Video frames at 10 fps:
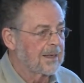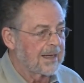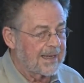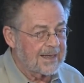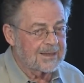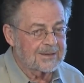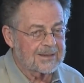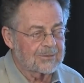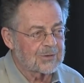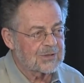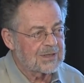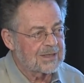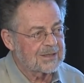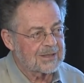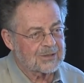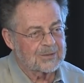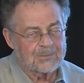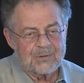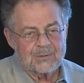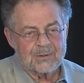And it was done on a
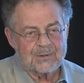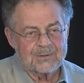computer